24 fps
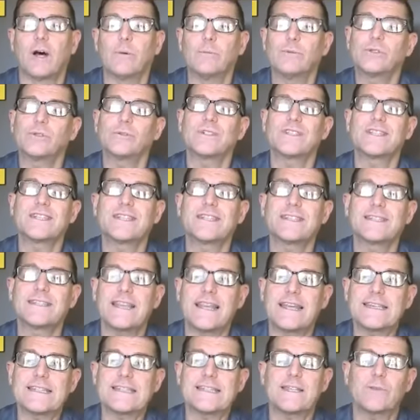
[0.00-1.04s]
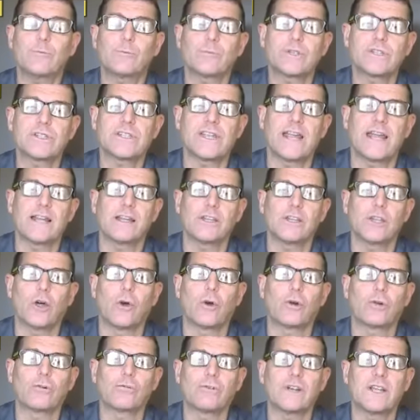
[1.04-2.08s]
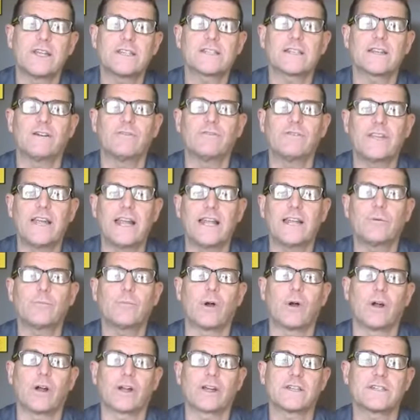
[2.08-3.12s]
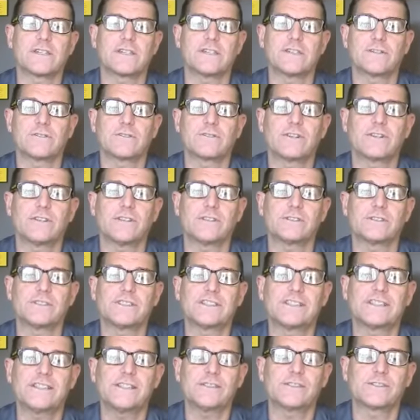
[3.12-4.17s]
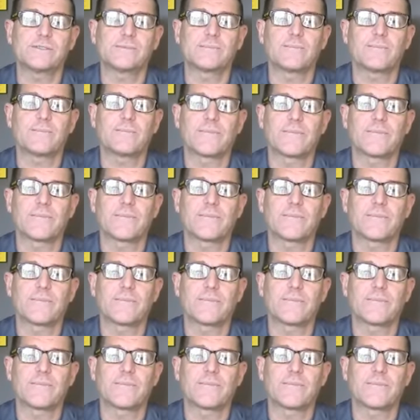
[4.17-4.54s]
up to a 60% lower risk of getting Parkinson's disease.